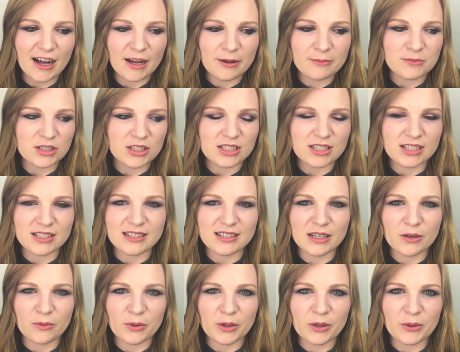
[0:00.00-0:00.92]
just to
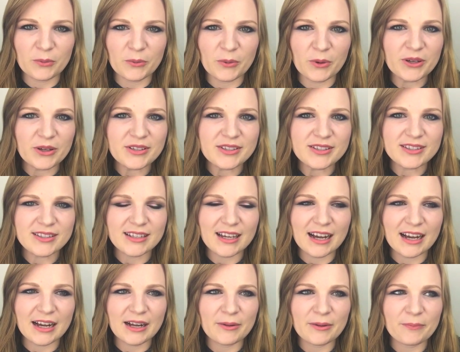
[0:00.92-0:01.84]
see where it was,
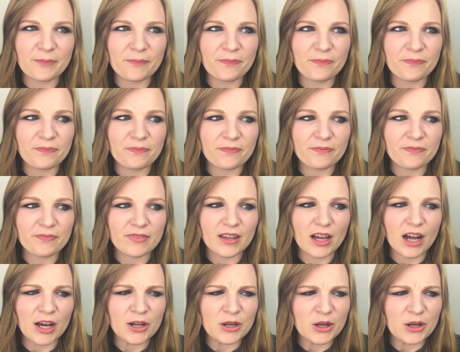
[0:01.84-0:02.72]
I